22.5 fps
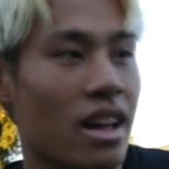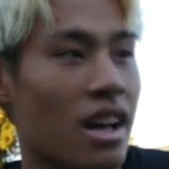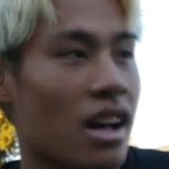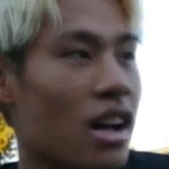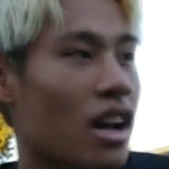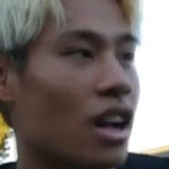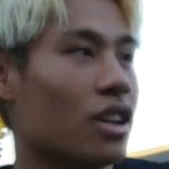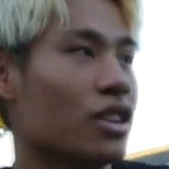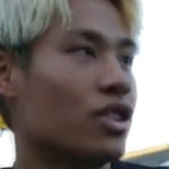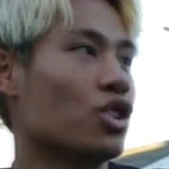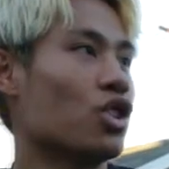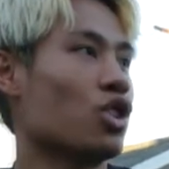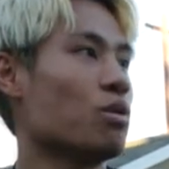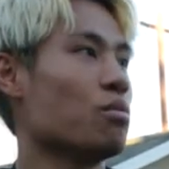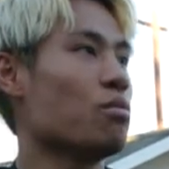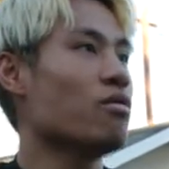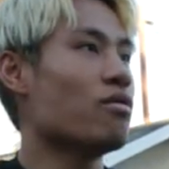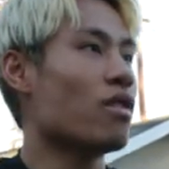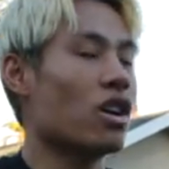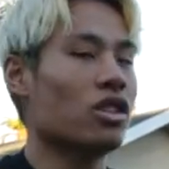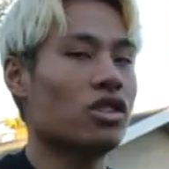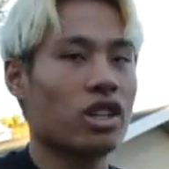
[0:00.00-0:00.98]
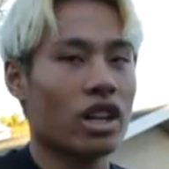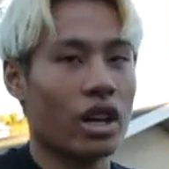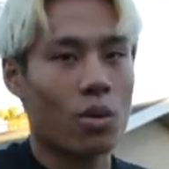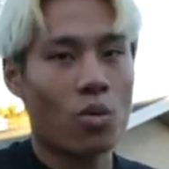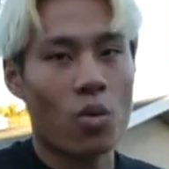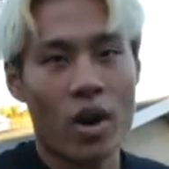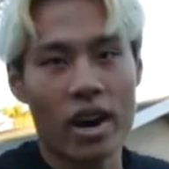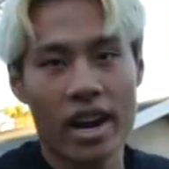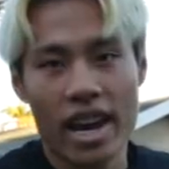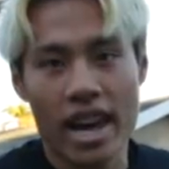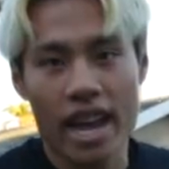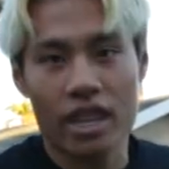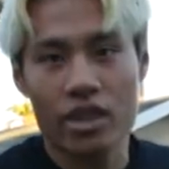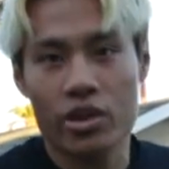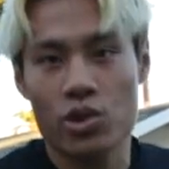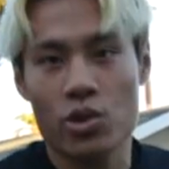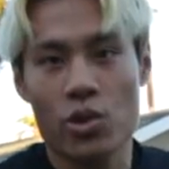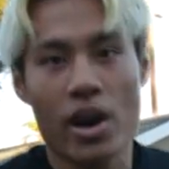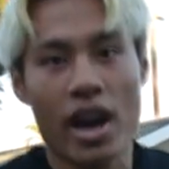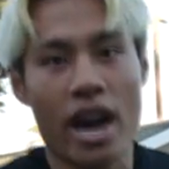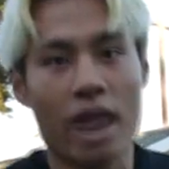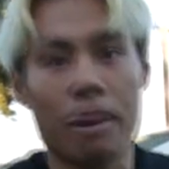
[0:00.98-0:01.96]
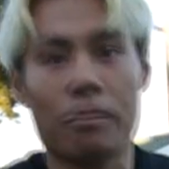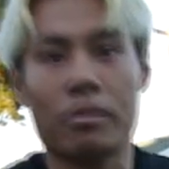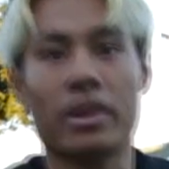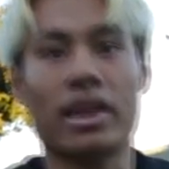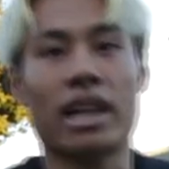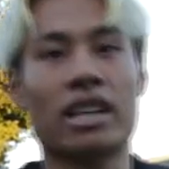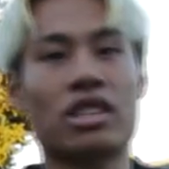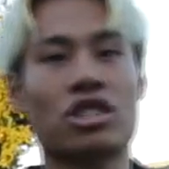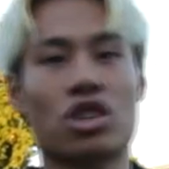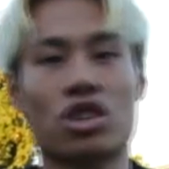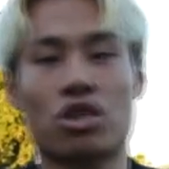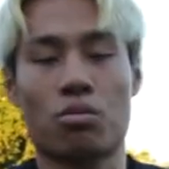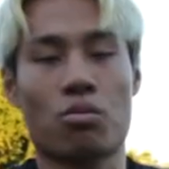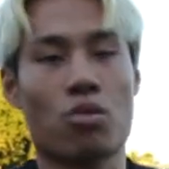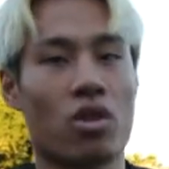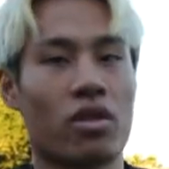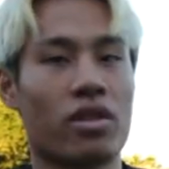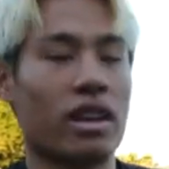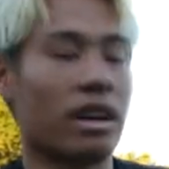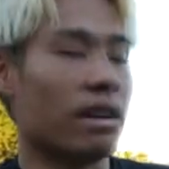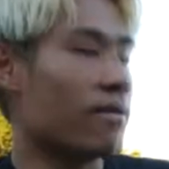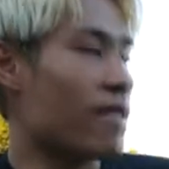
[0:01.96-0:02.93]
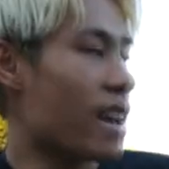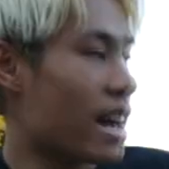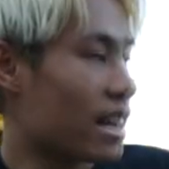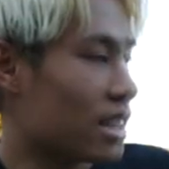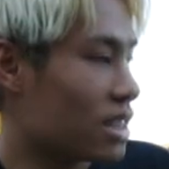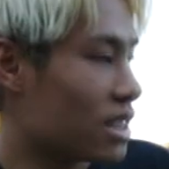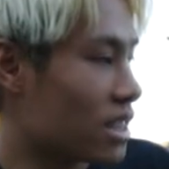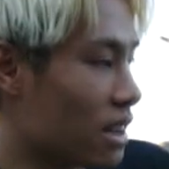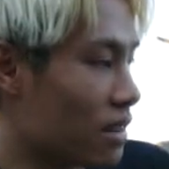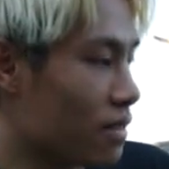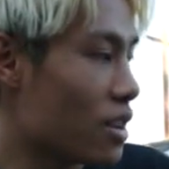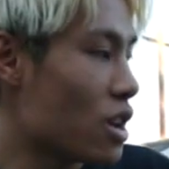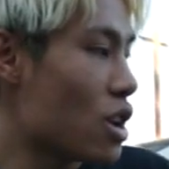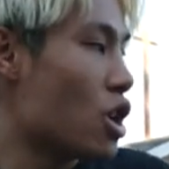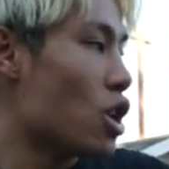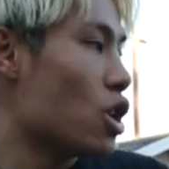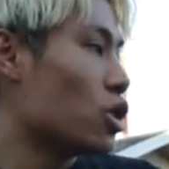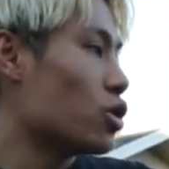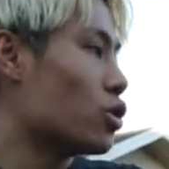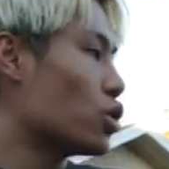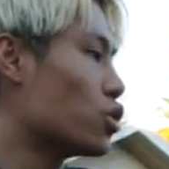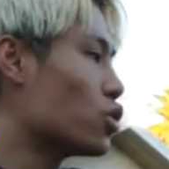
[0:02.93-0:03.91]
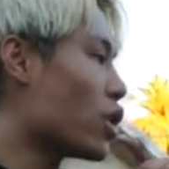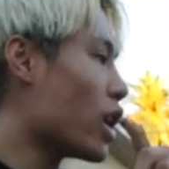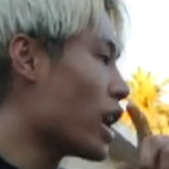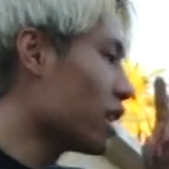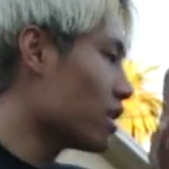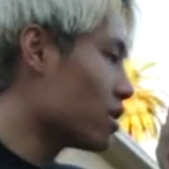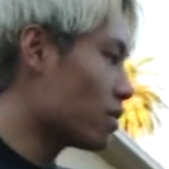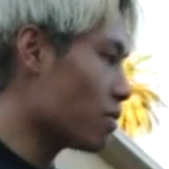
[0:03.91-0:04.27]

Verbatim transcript: until you move on to like one hand, two hand, but that's just more of the advanced stuff. So try it some